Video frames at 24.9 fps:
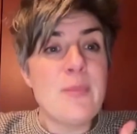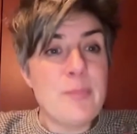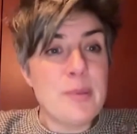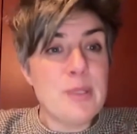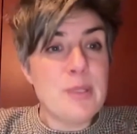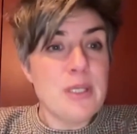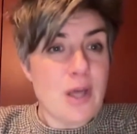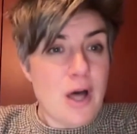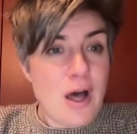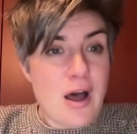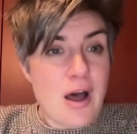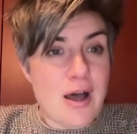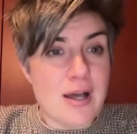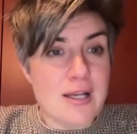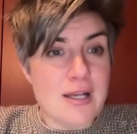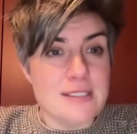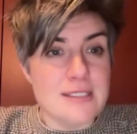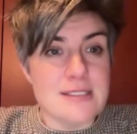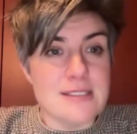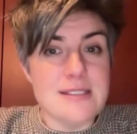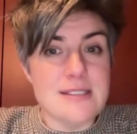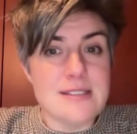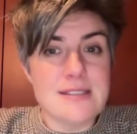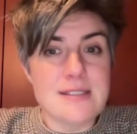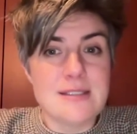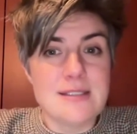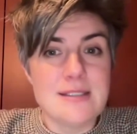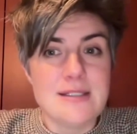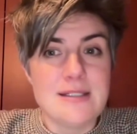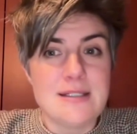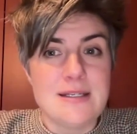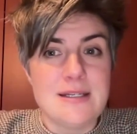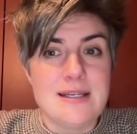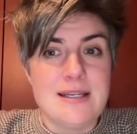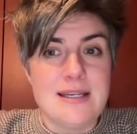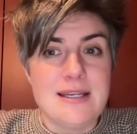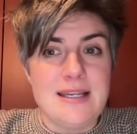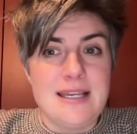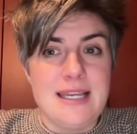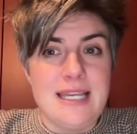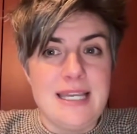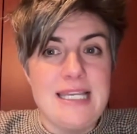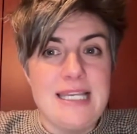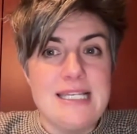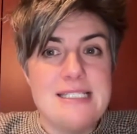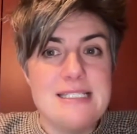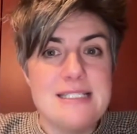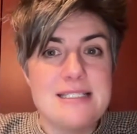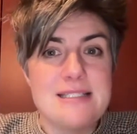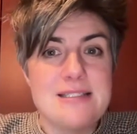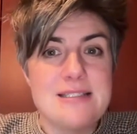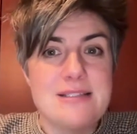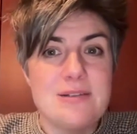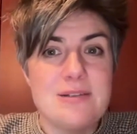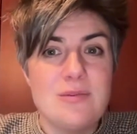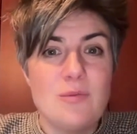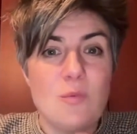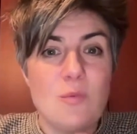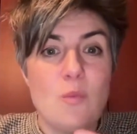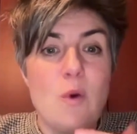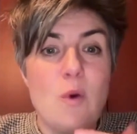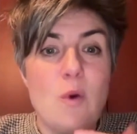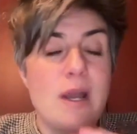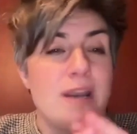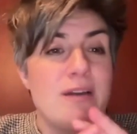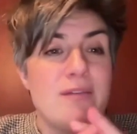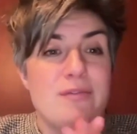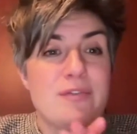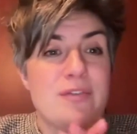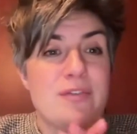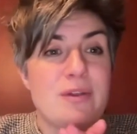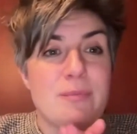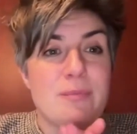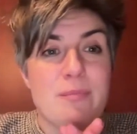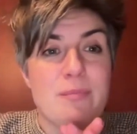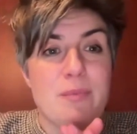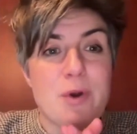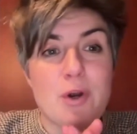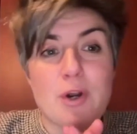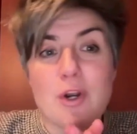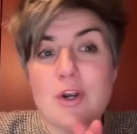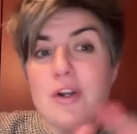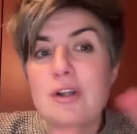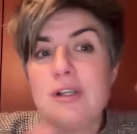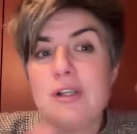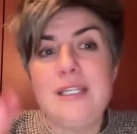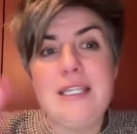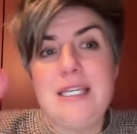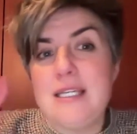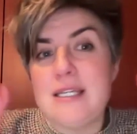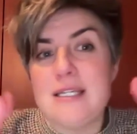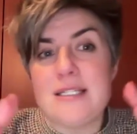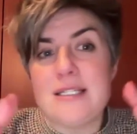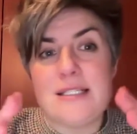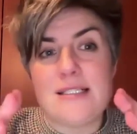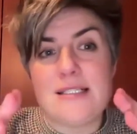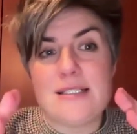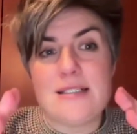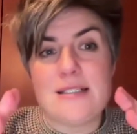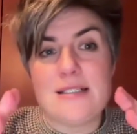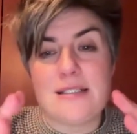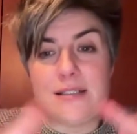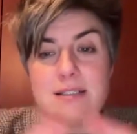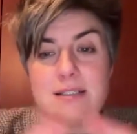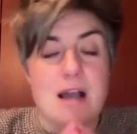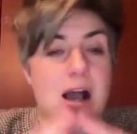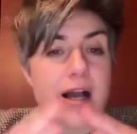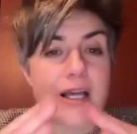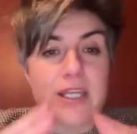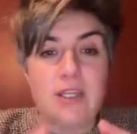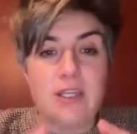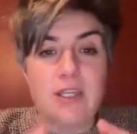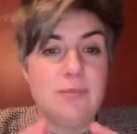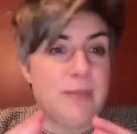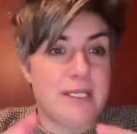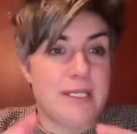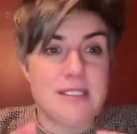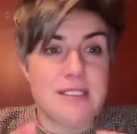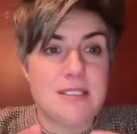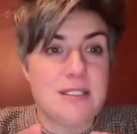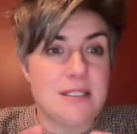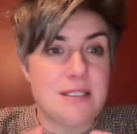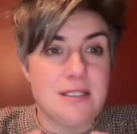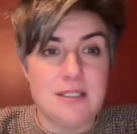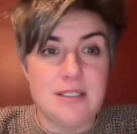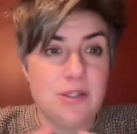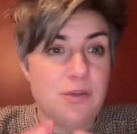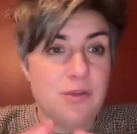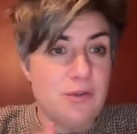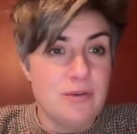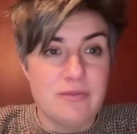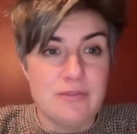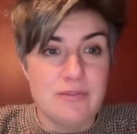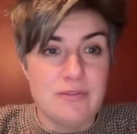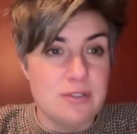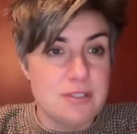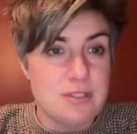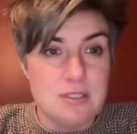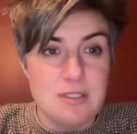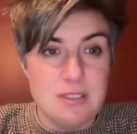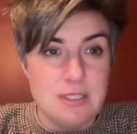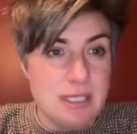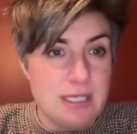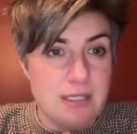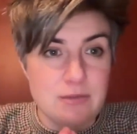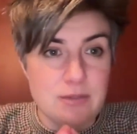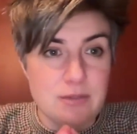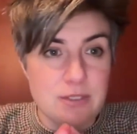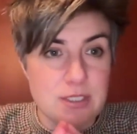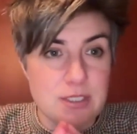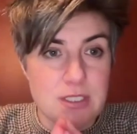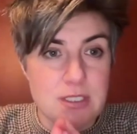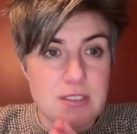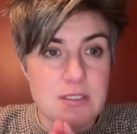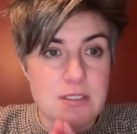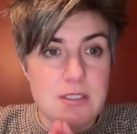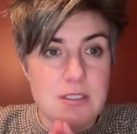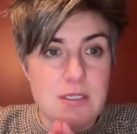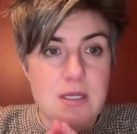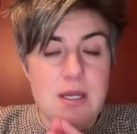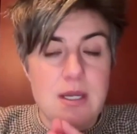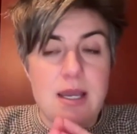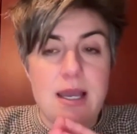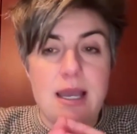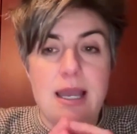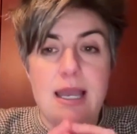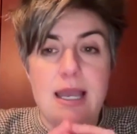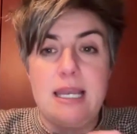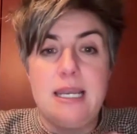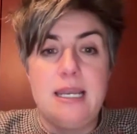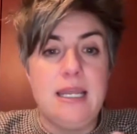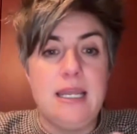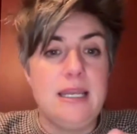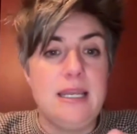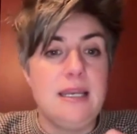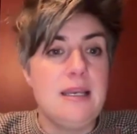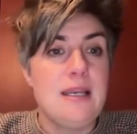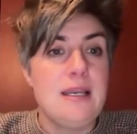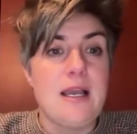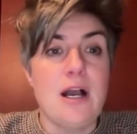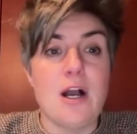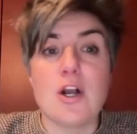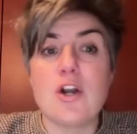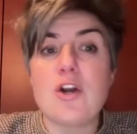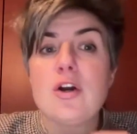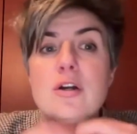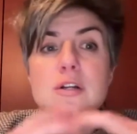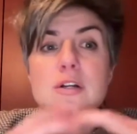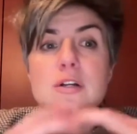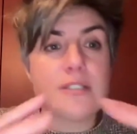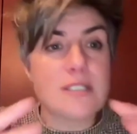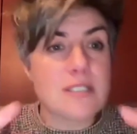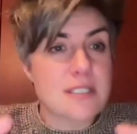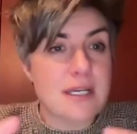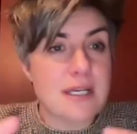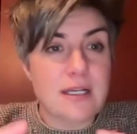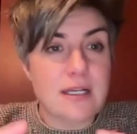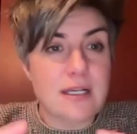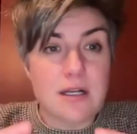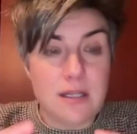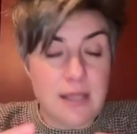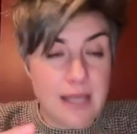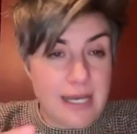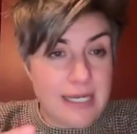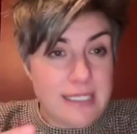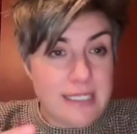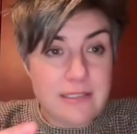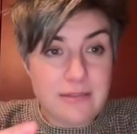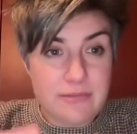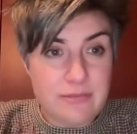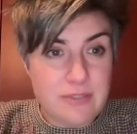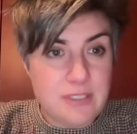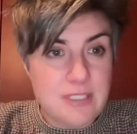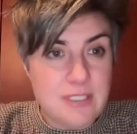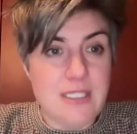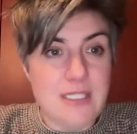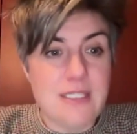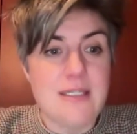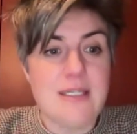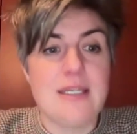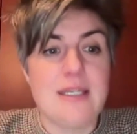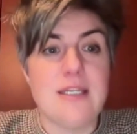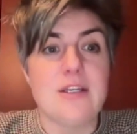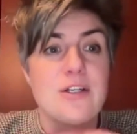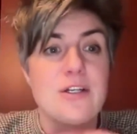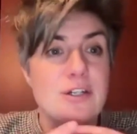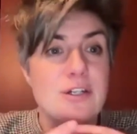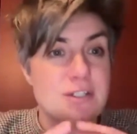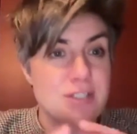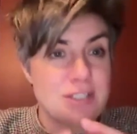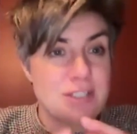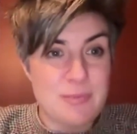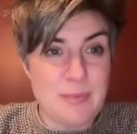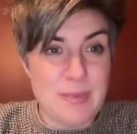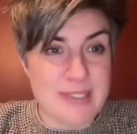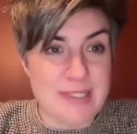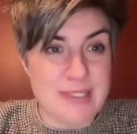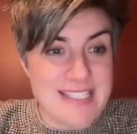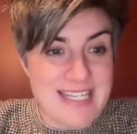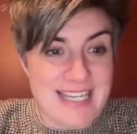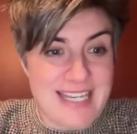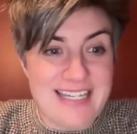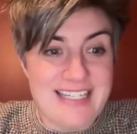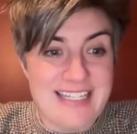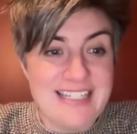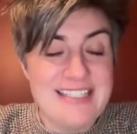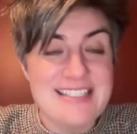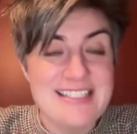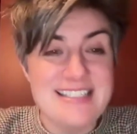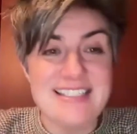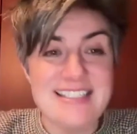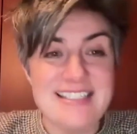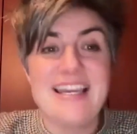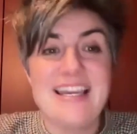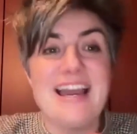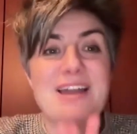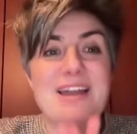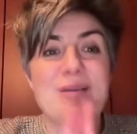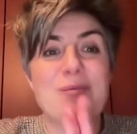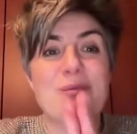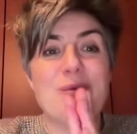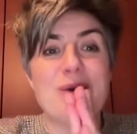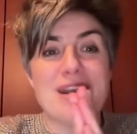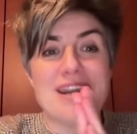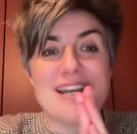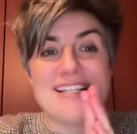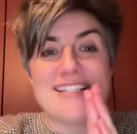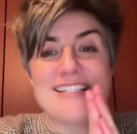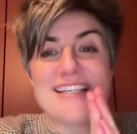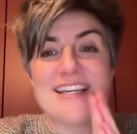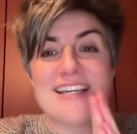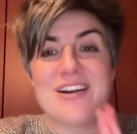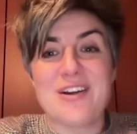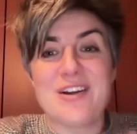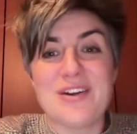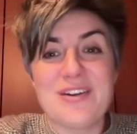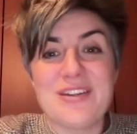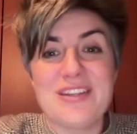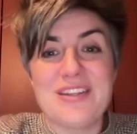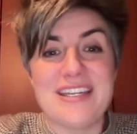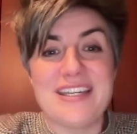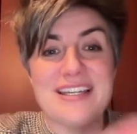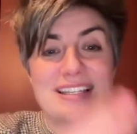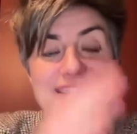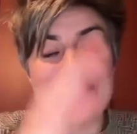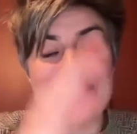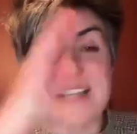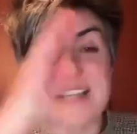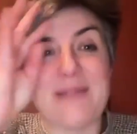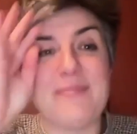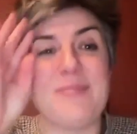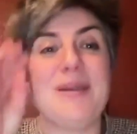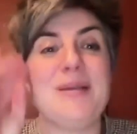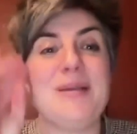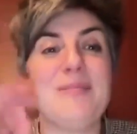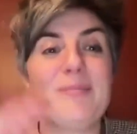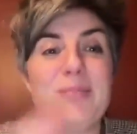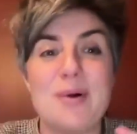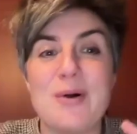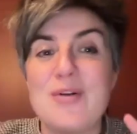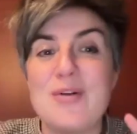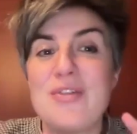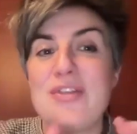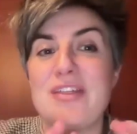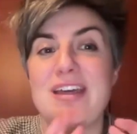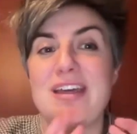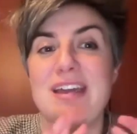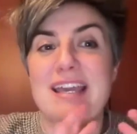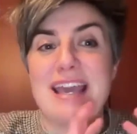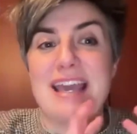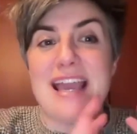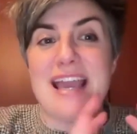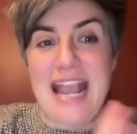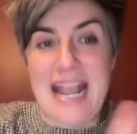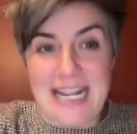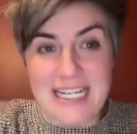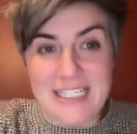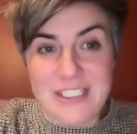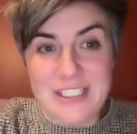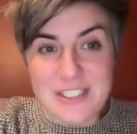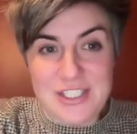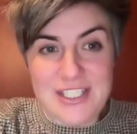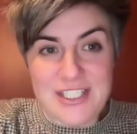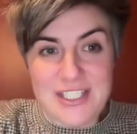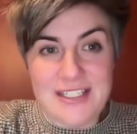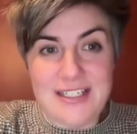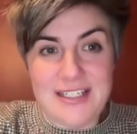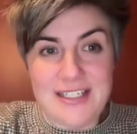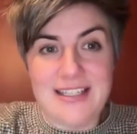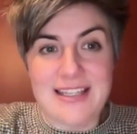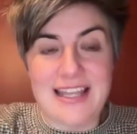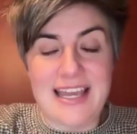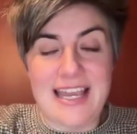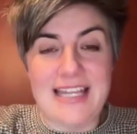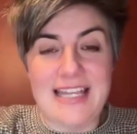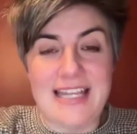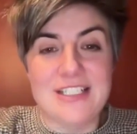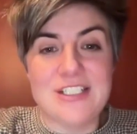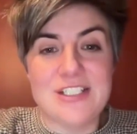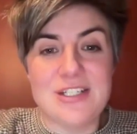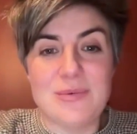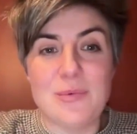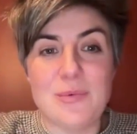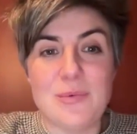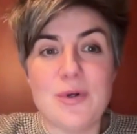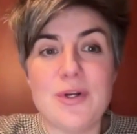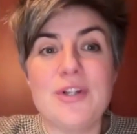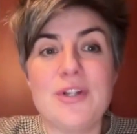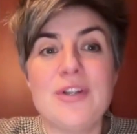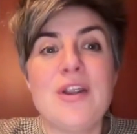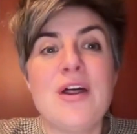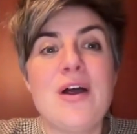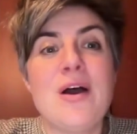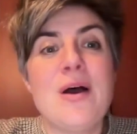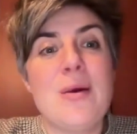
applause is one of the earliest documented universal languages. And it occurs collectively, it occurs spontaneously. And when I say earliest, I mean both like ancient in the ancient world,